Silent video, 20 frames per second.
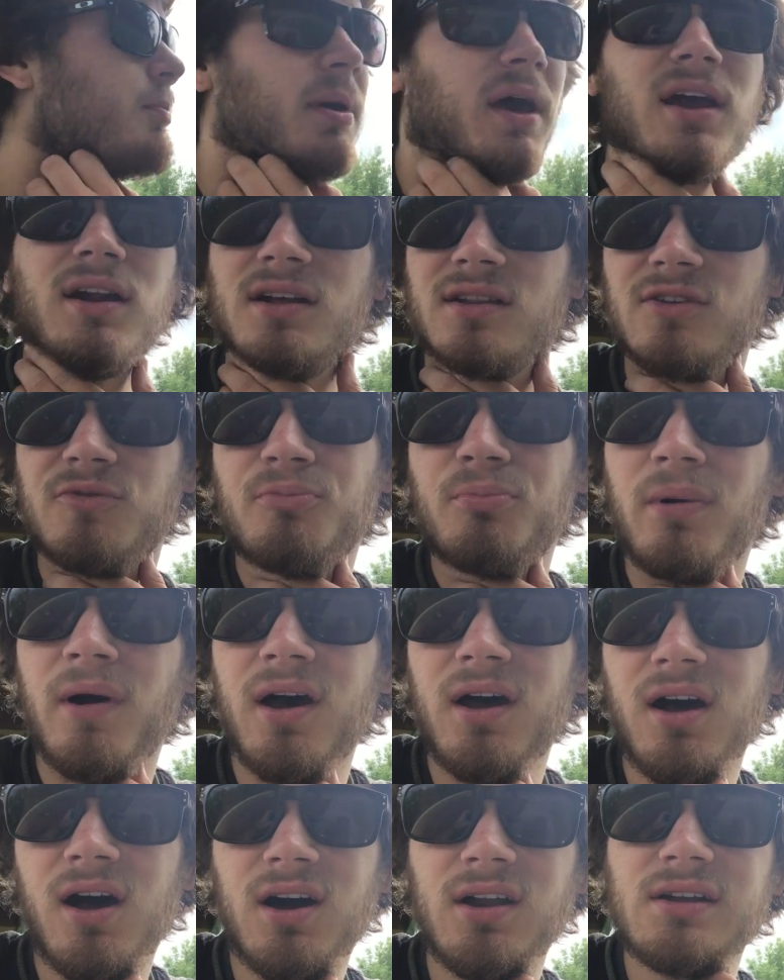a pain in the
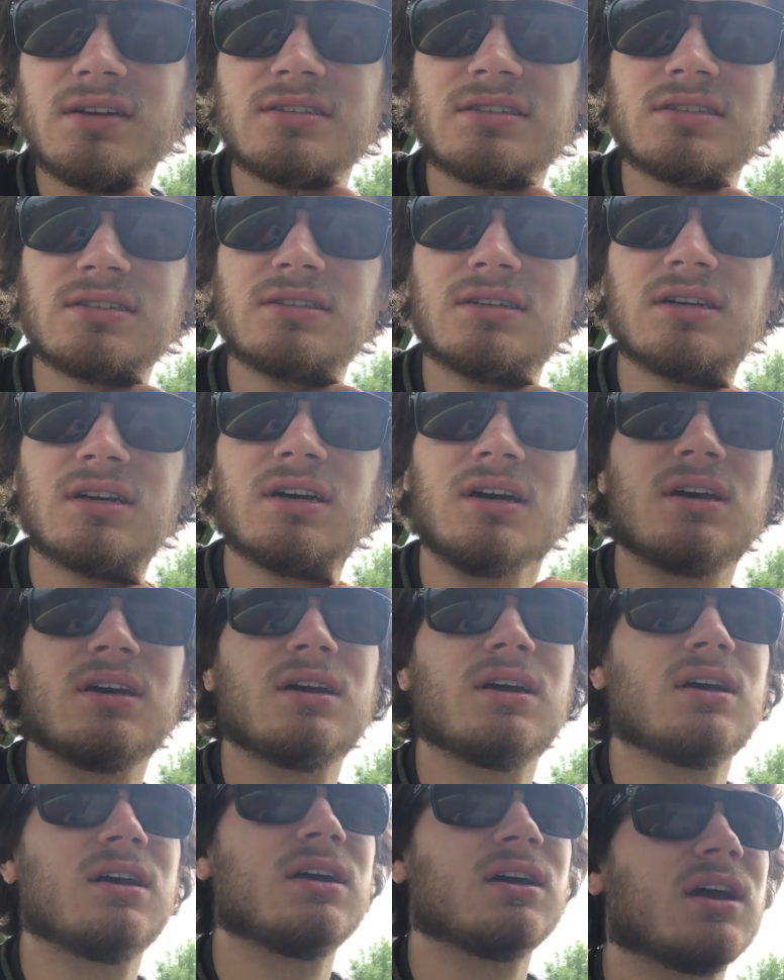butt, honestly.
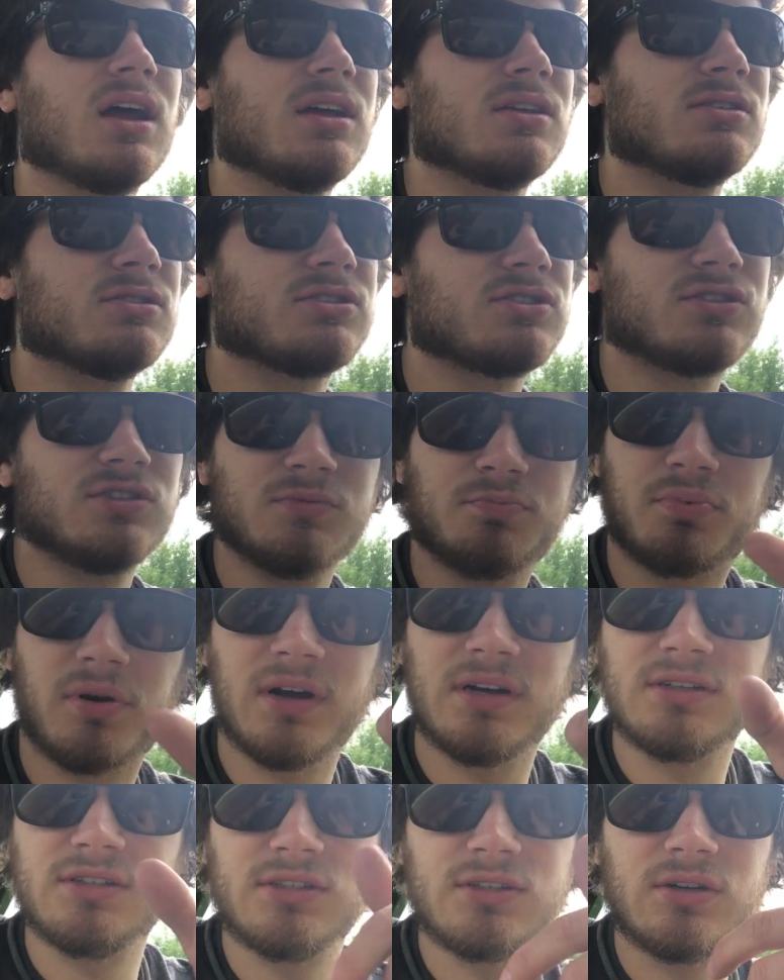Just,
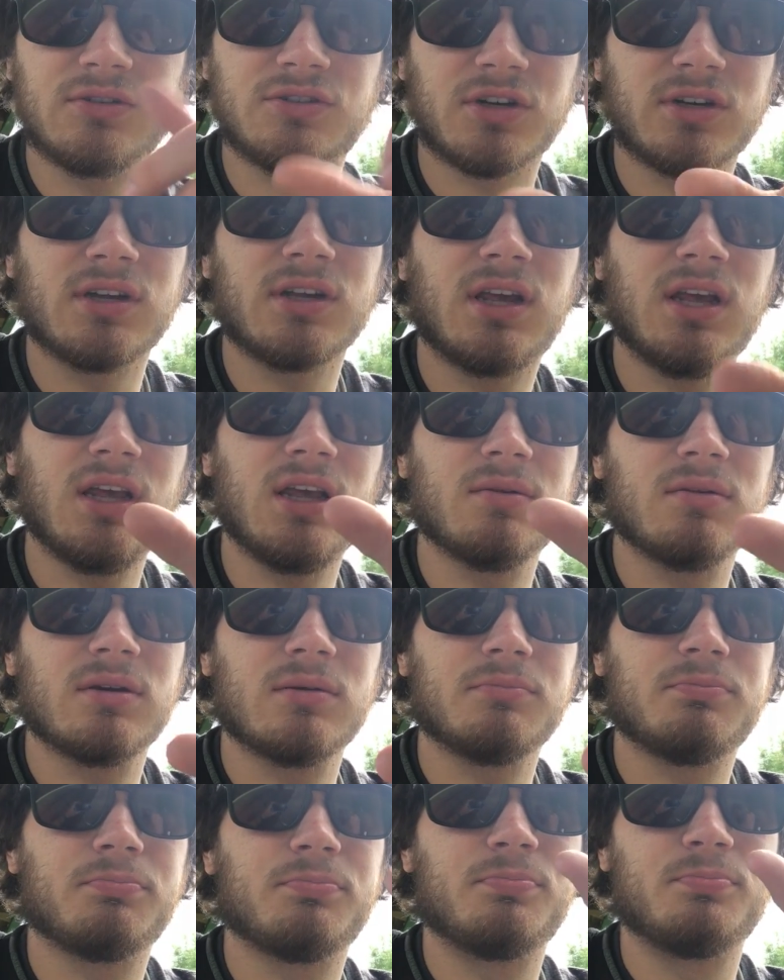turn the key,
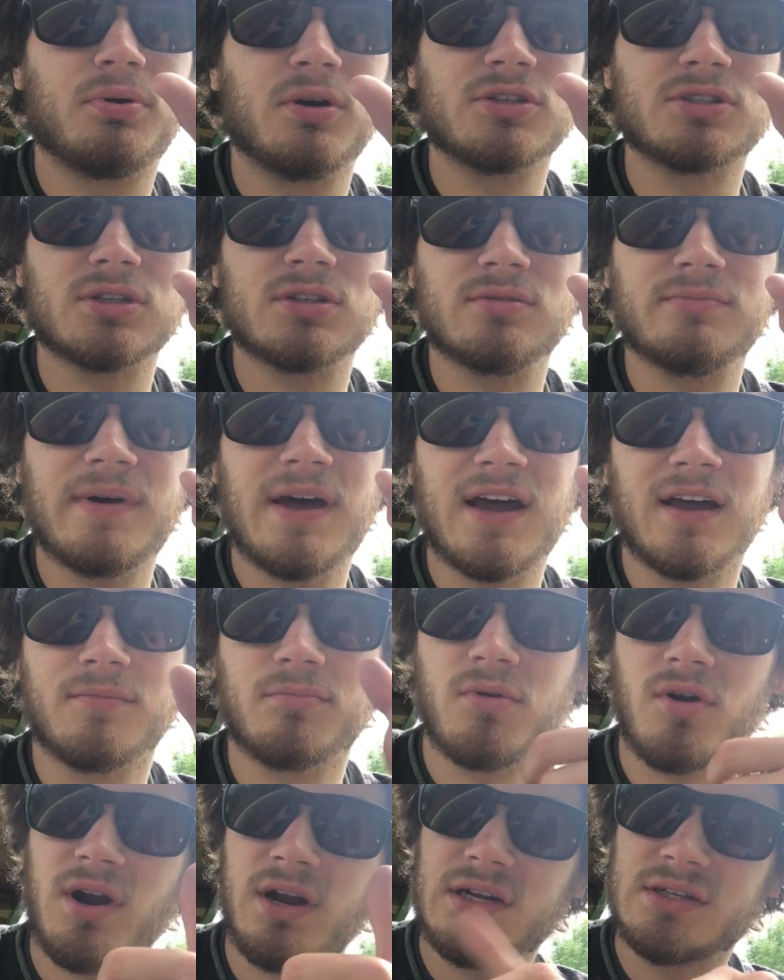push on the
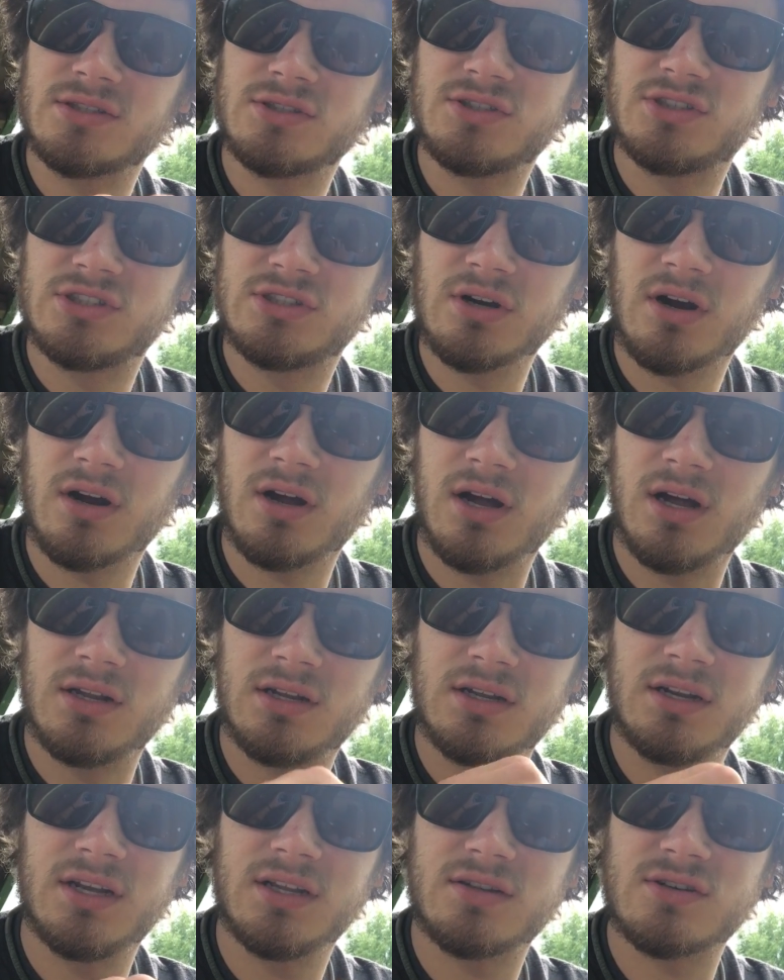back brake, start,
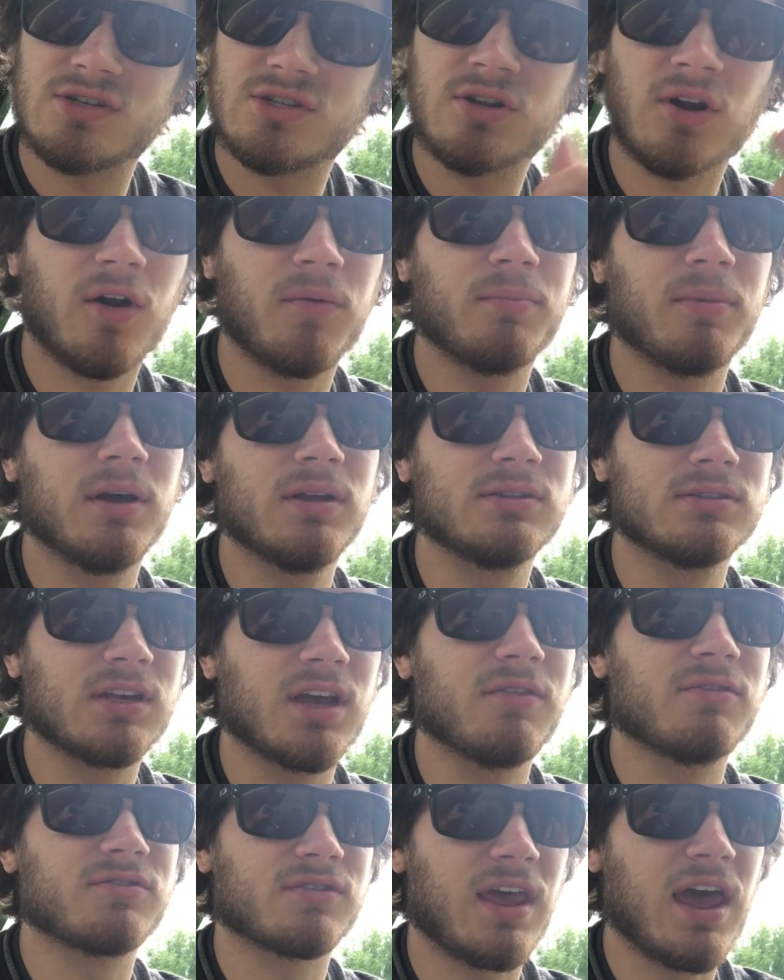then hit the start button,
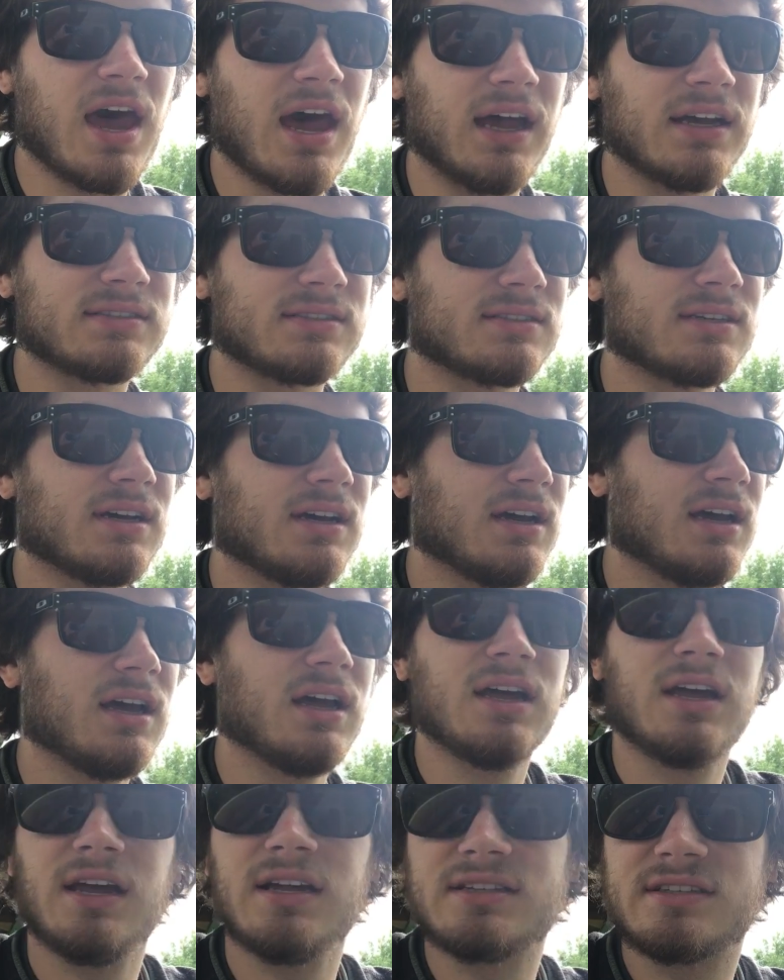give it gas.
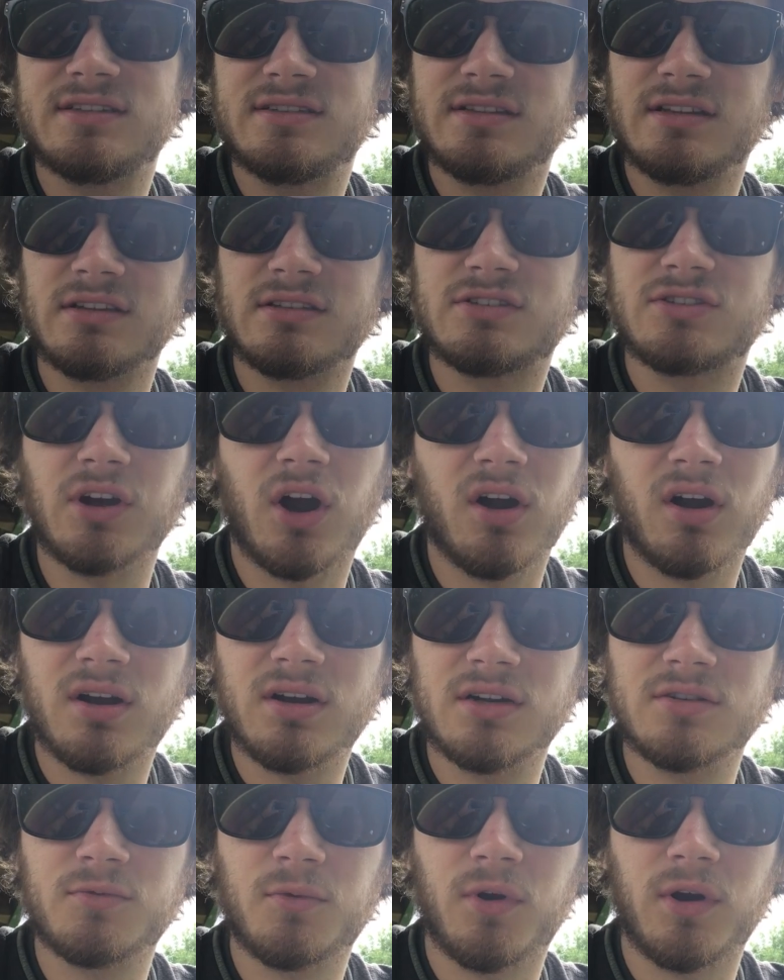The starter
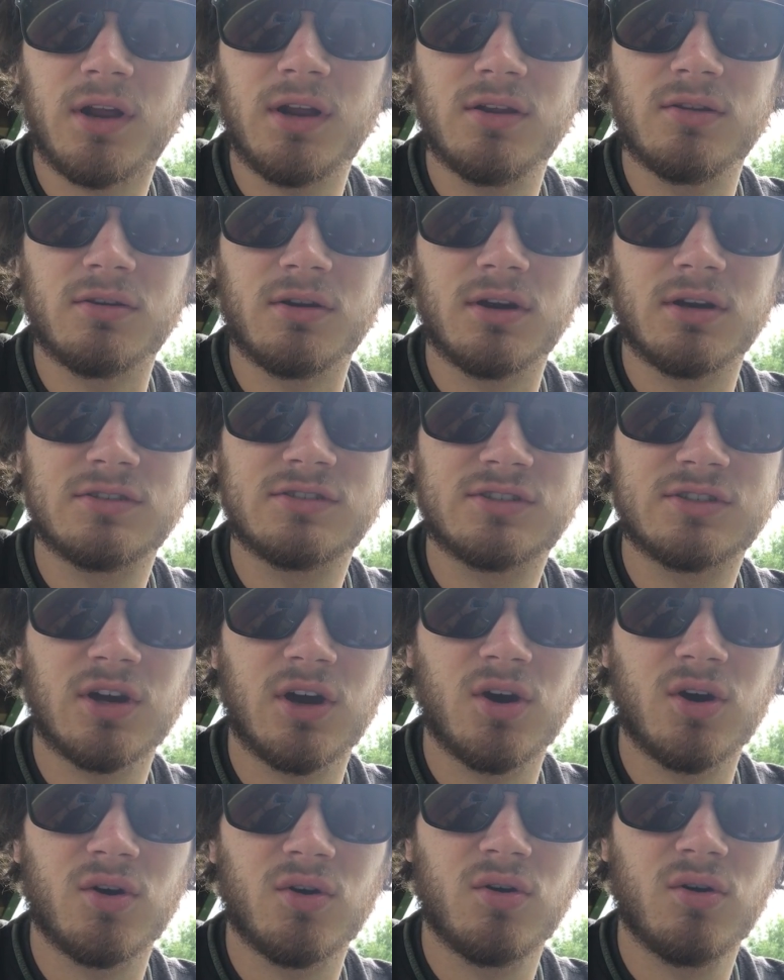doesn't work either,
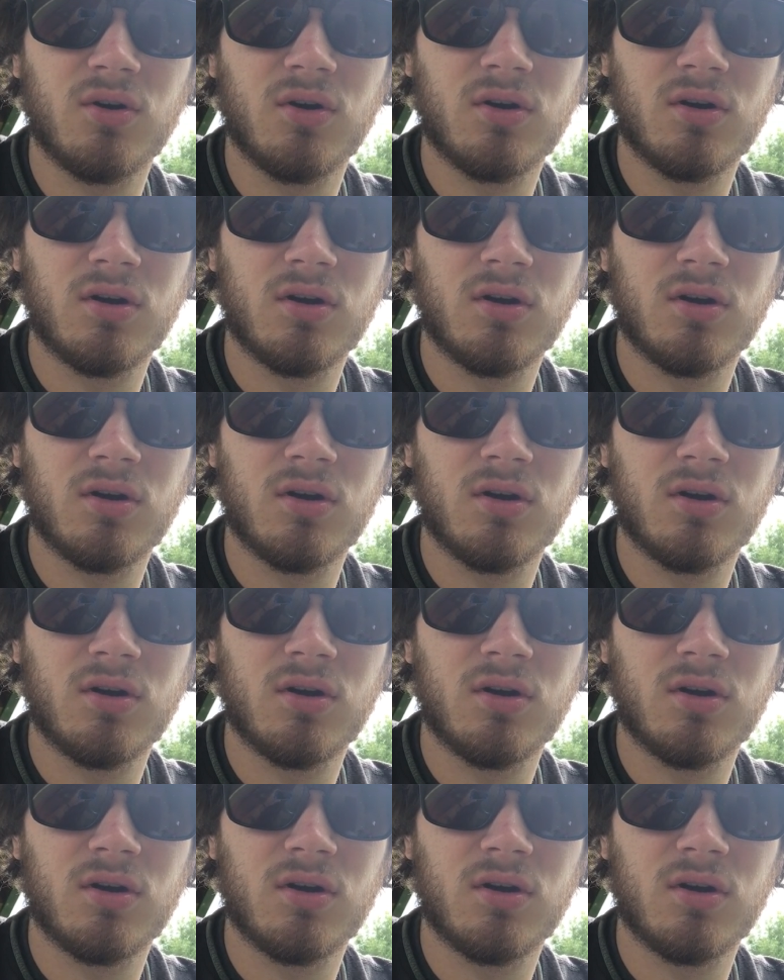so